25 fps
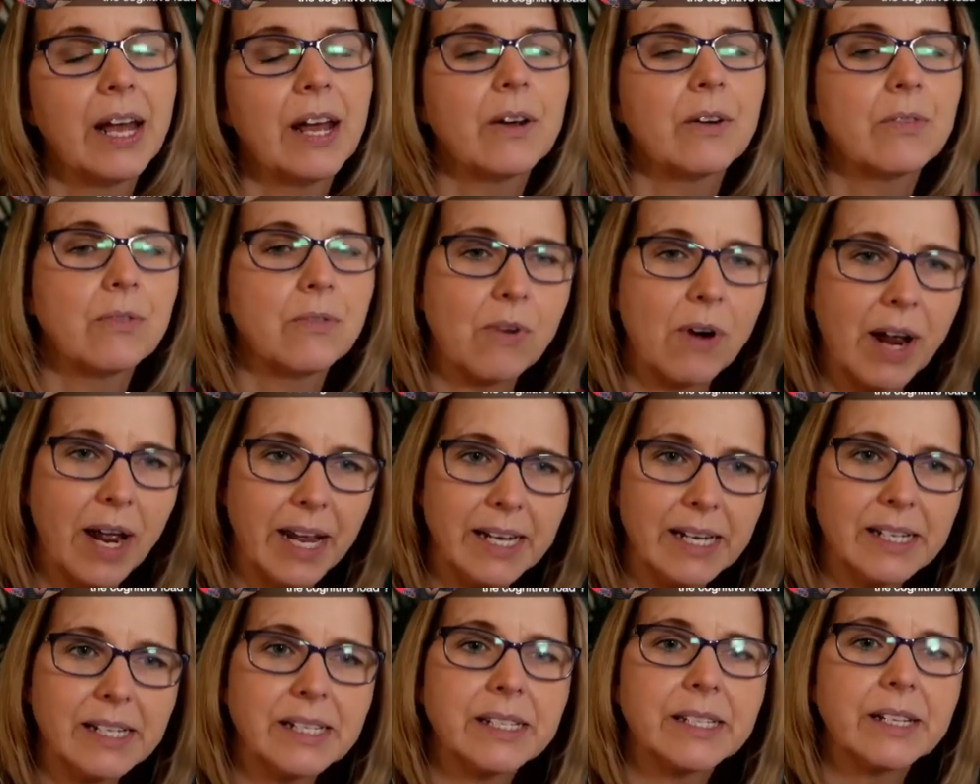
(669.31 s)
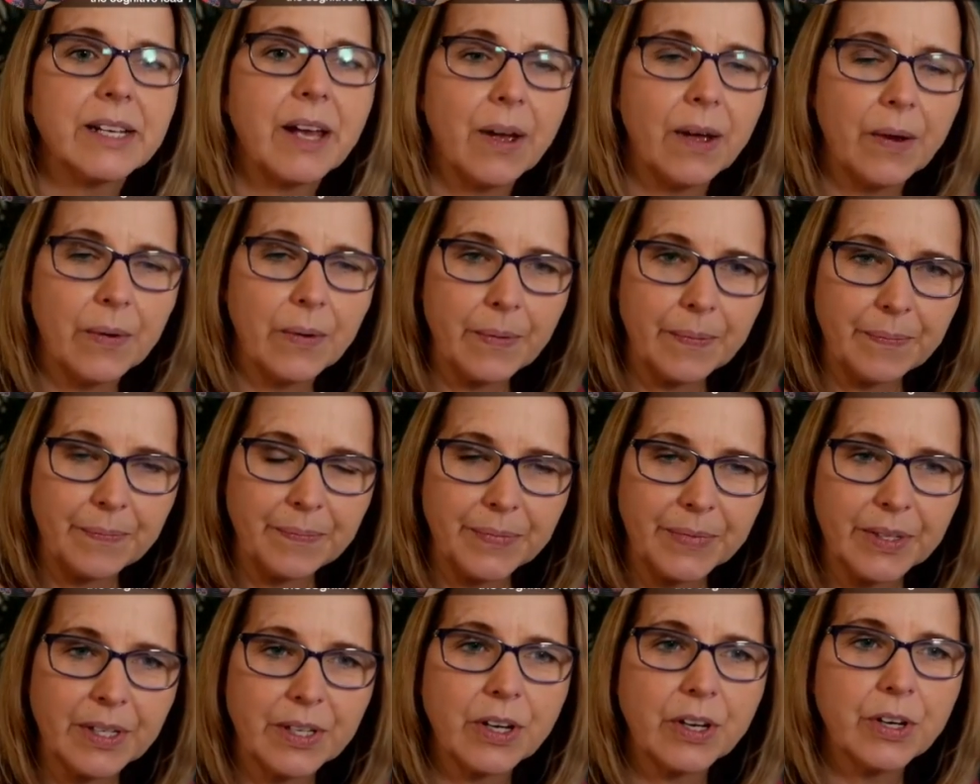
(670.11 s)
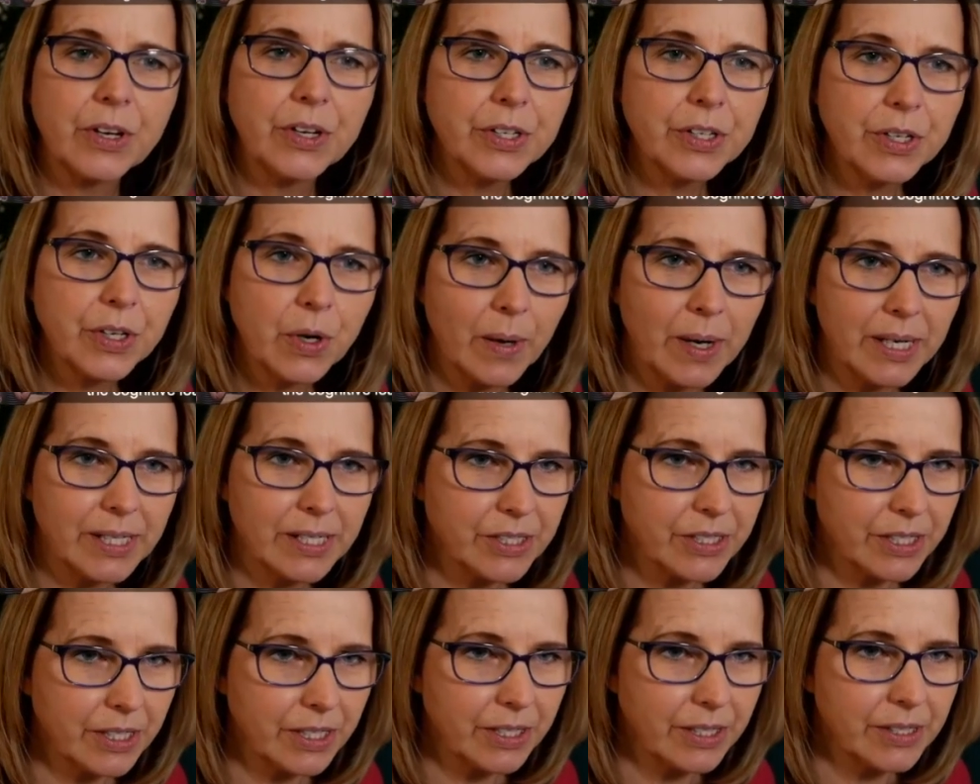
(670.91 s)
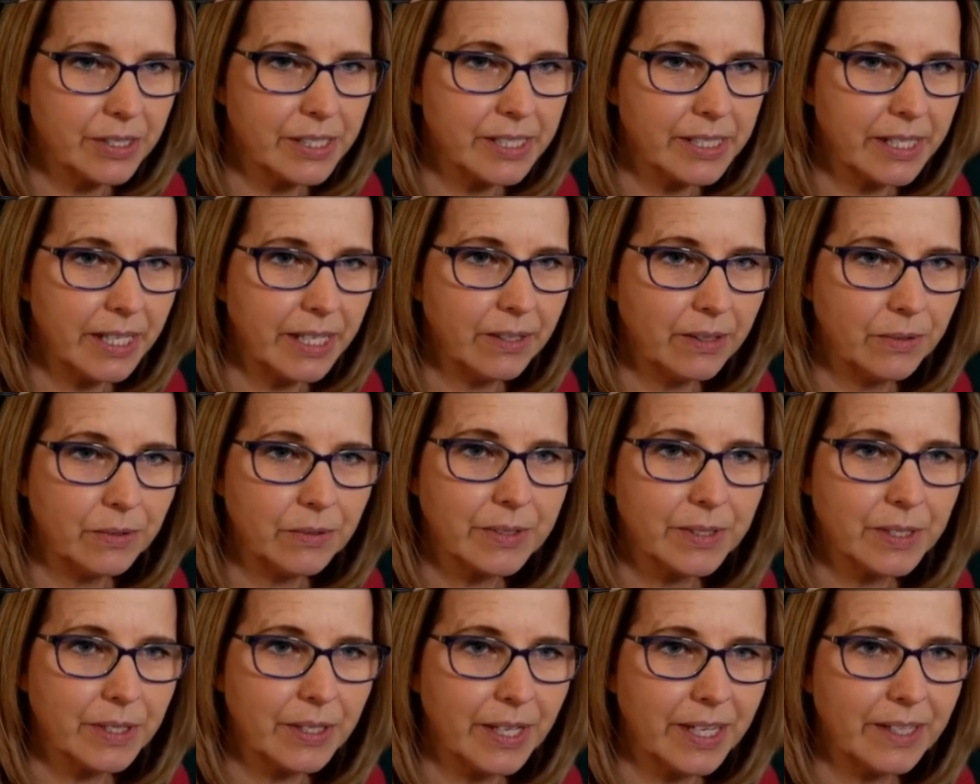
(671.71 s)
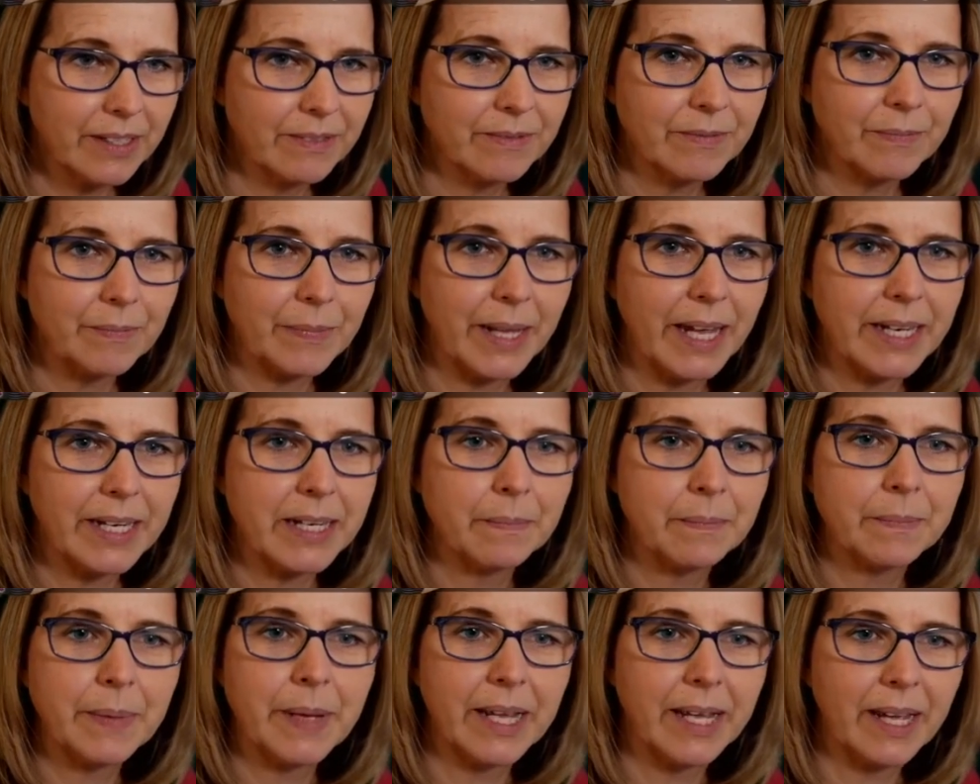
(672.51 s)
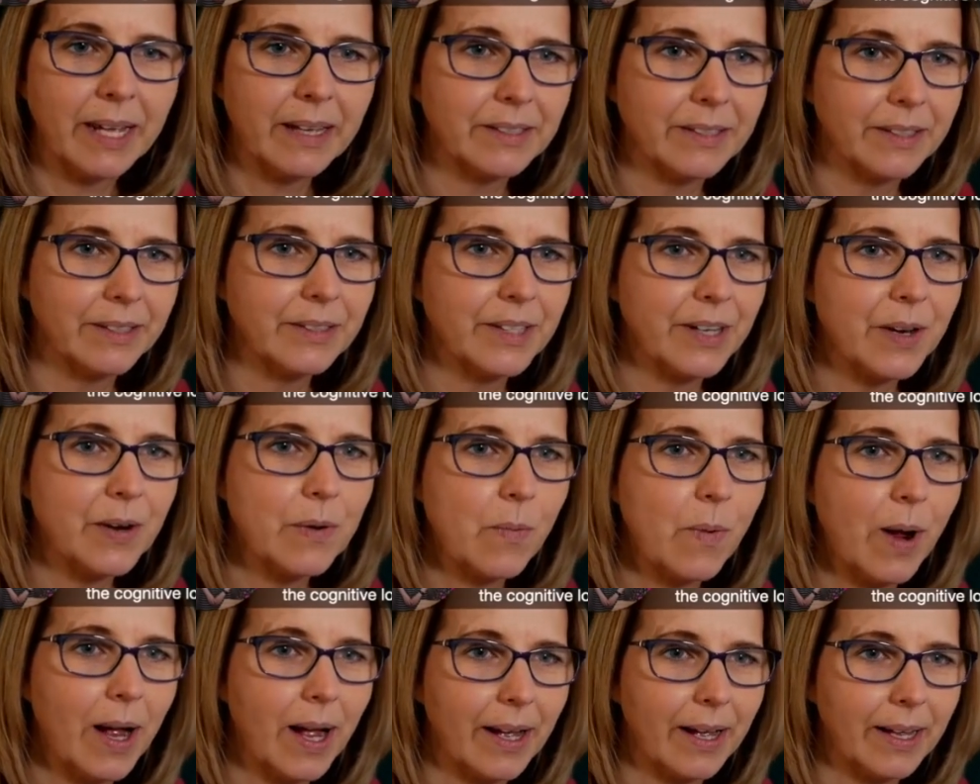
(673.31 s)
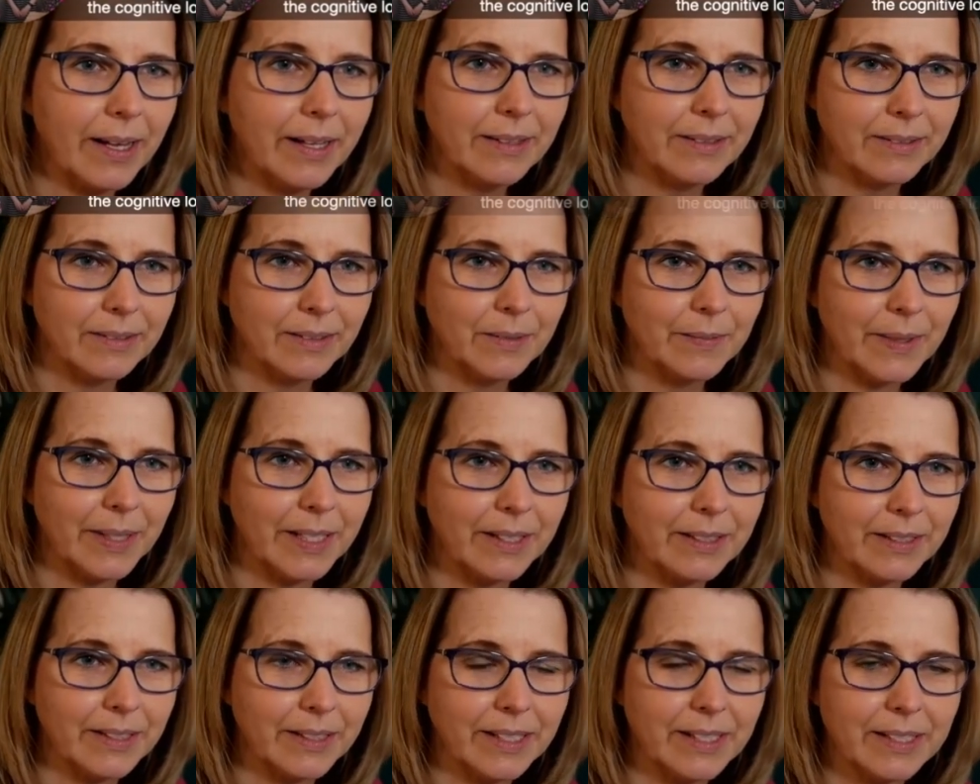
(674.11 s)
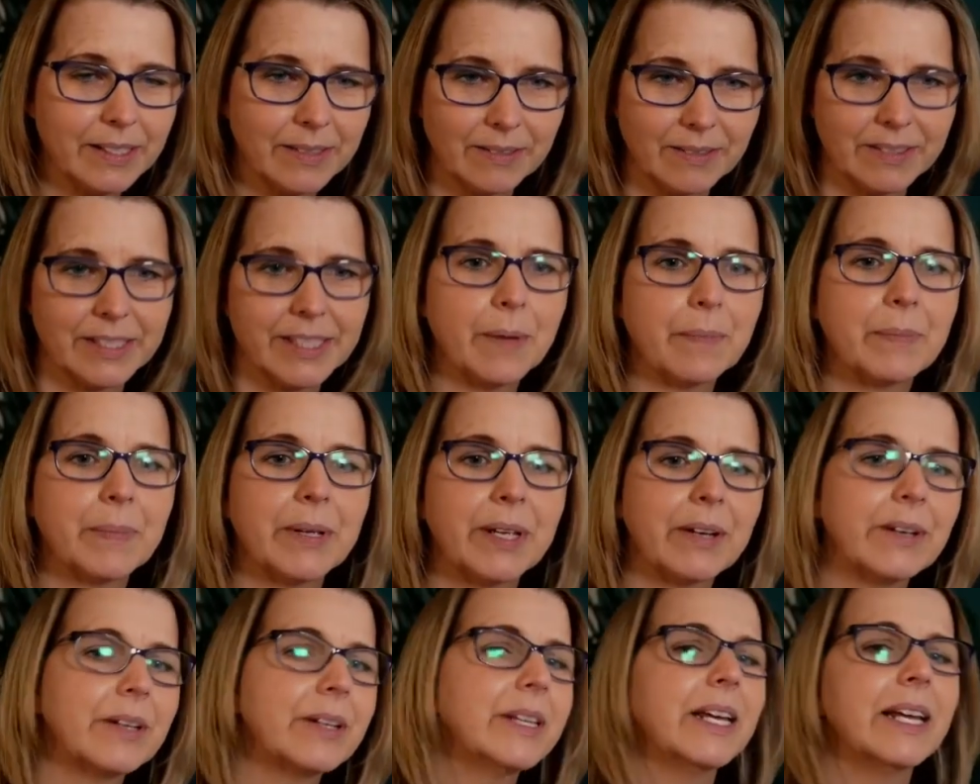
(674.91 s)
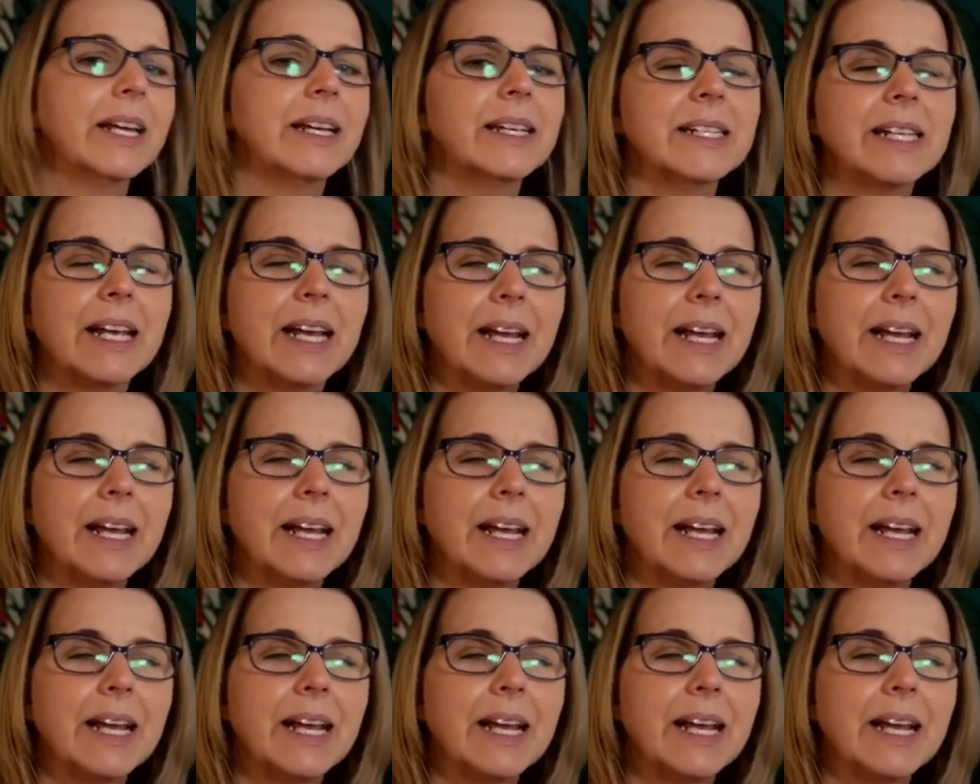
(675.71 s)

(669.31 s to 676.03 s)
Right, so good question, Lucy. Oh, it's getting bigger. Don't know why. Oh my goodness, tapping on things.